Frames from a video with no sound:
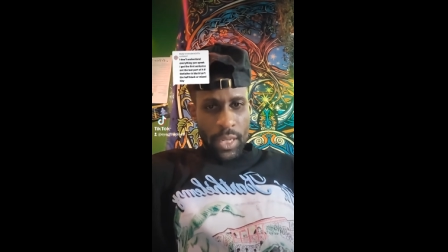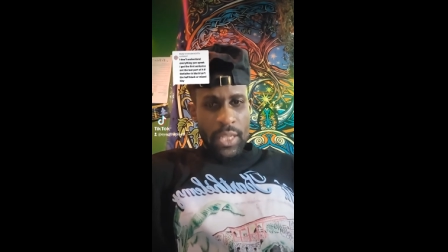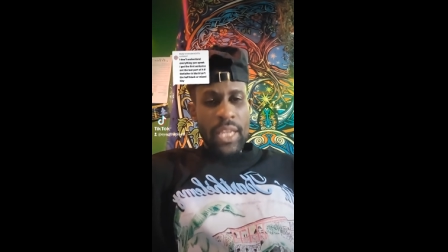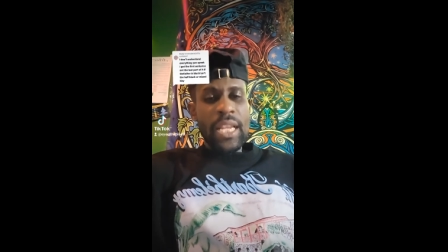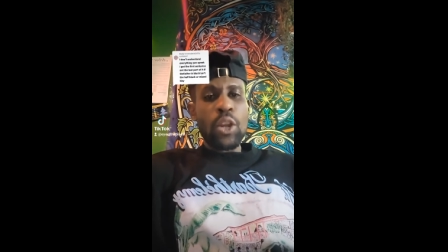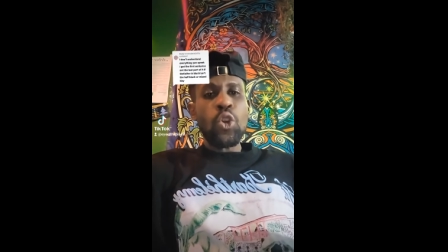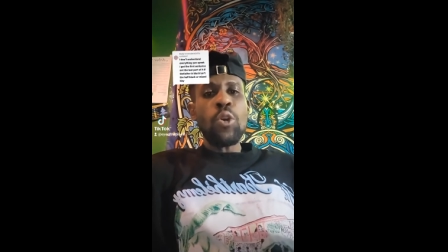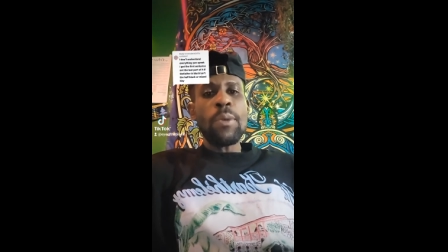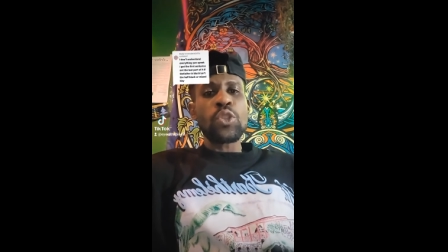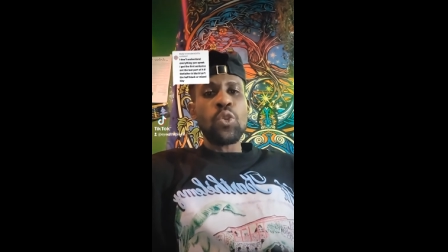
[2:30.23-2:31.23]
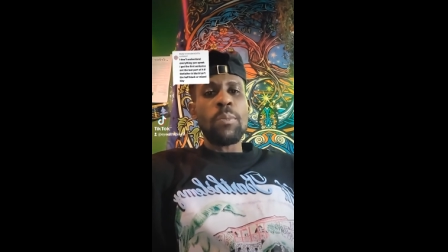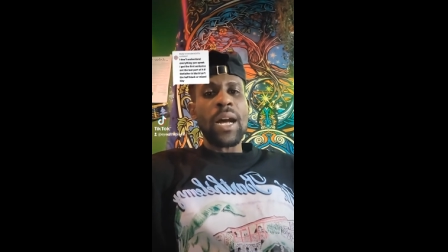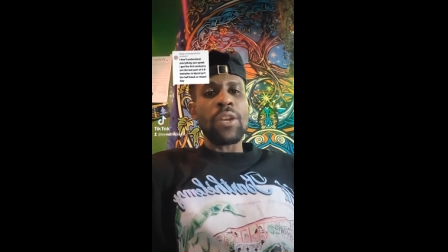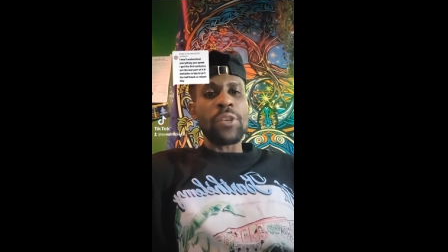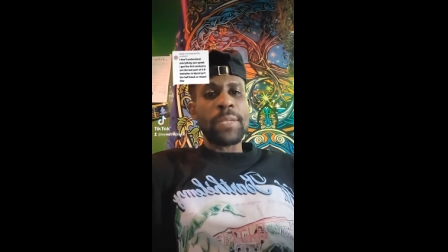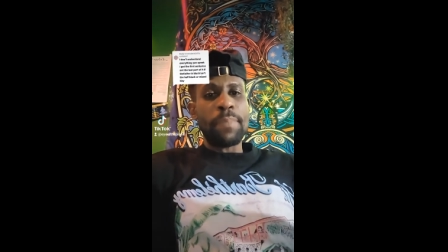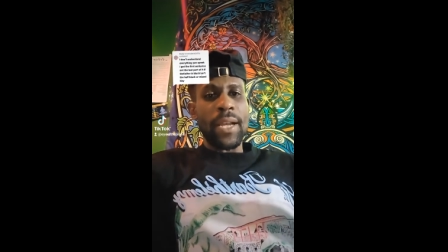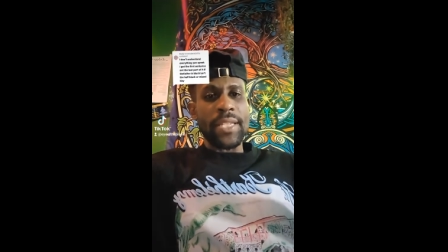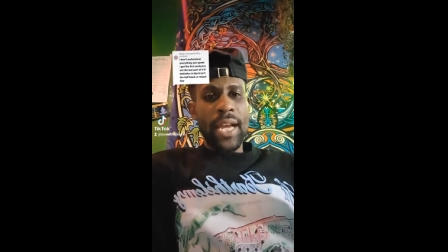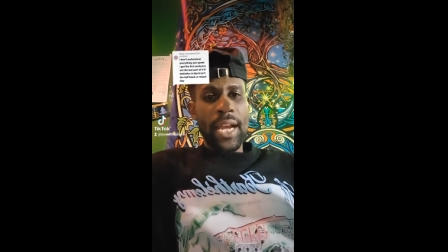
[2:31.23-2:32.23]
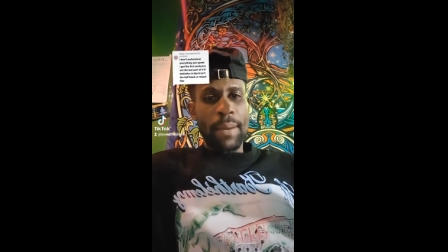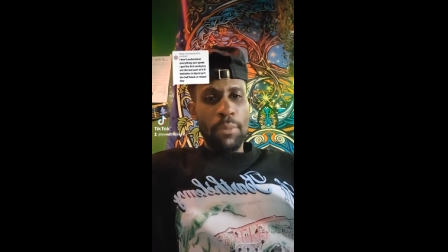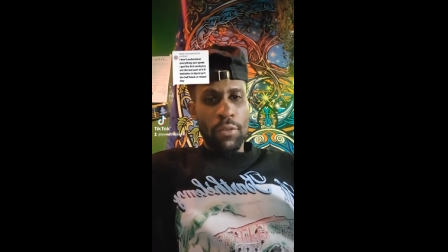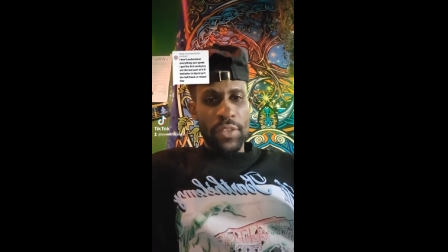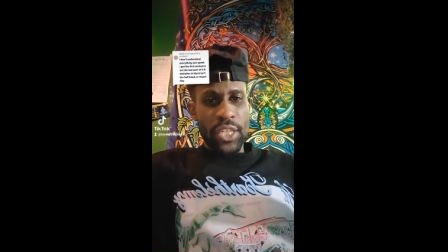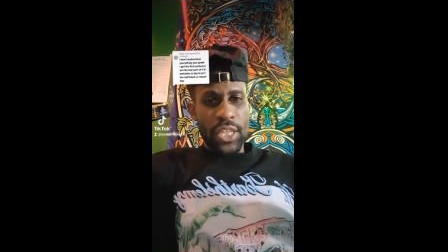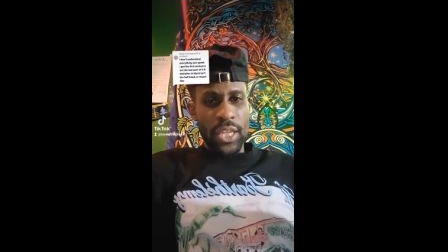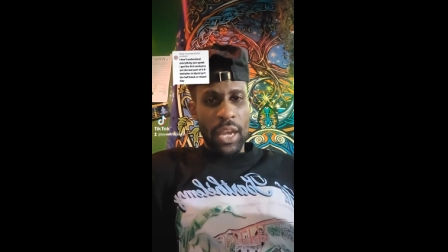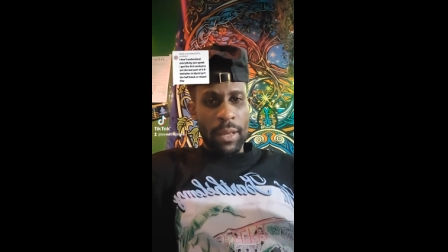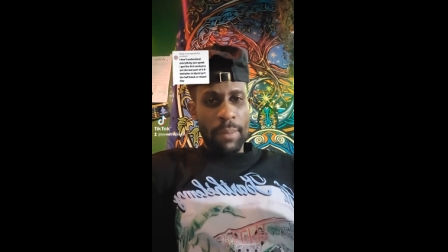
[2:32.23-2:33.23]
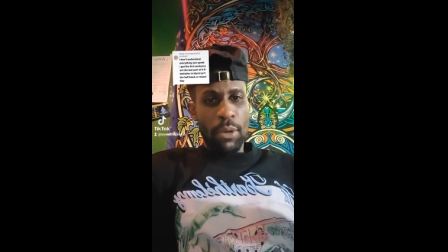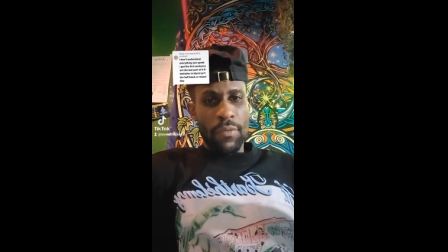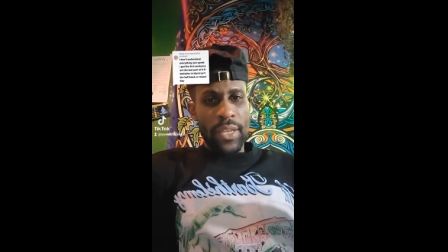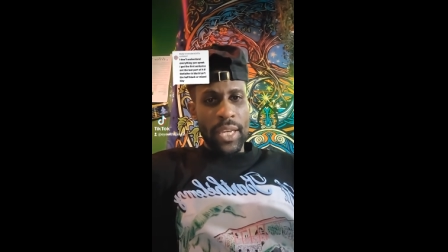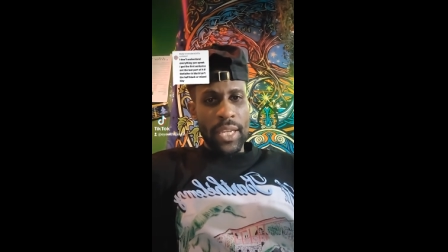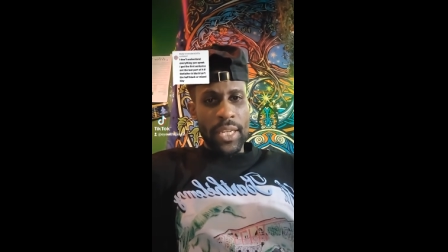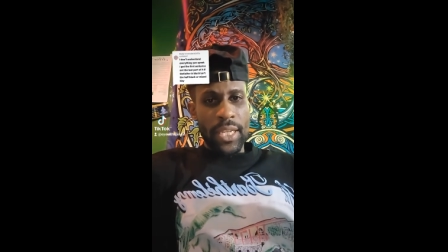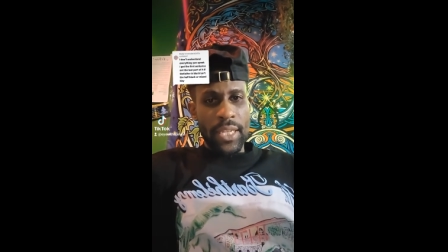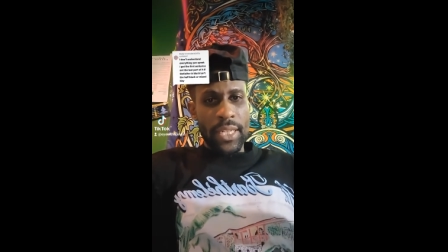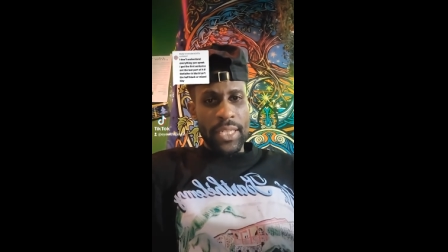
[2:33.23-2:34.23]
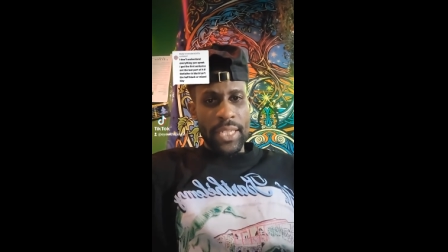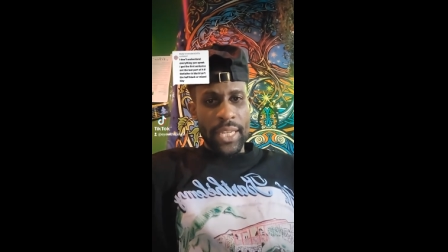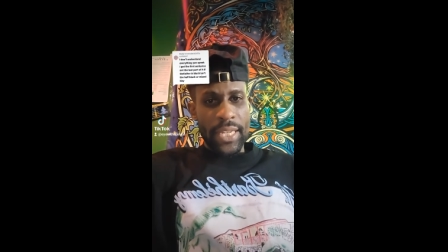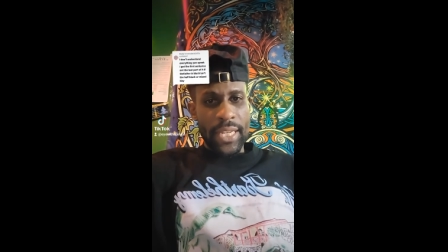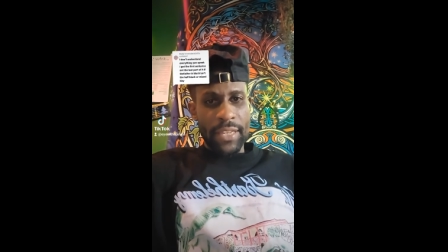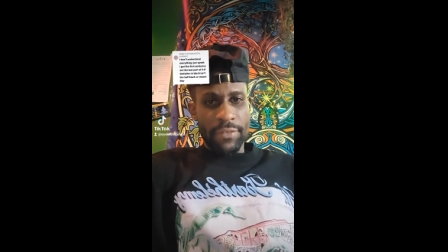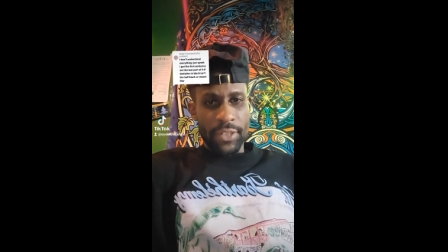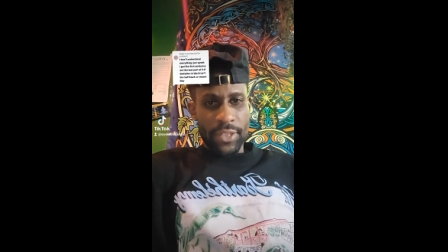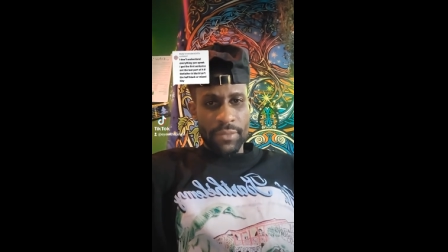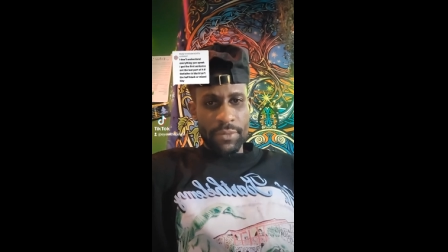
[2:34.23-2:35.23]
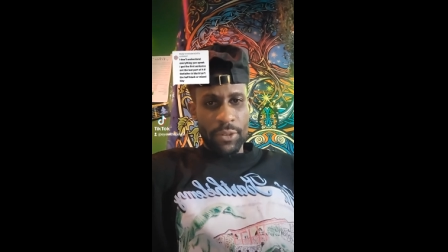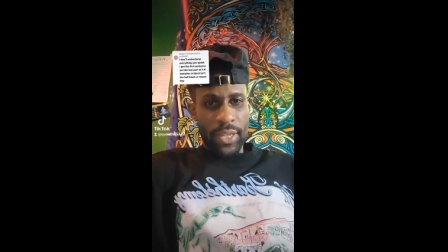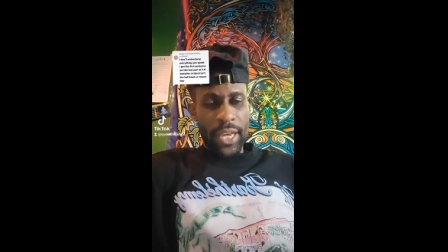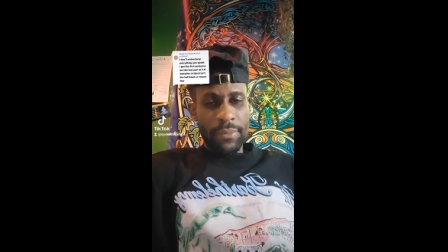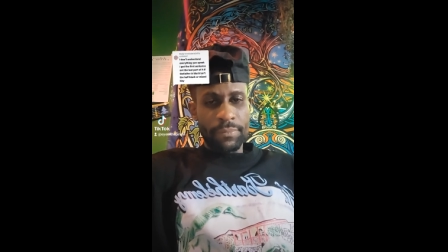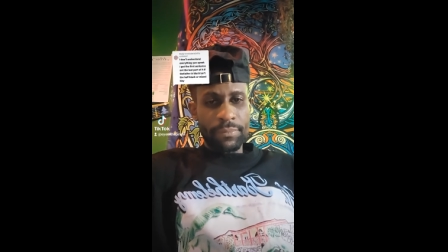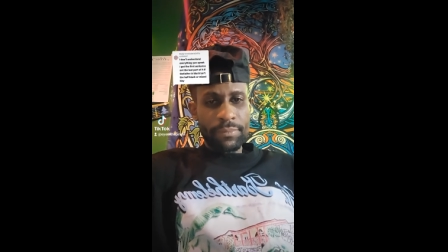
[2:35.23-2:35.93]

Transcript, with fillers: So it's a chromosomal response above the uh, above the, the, the DNA levels. Okay?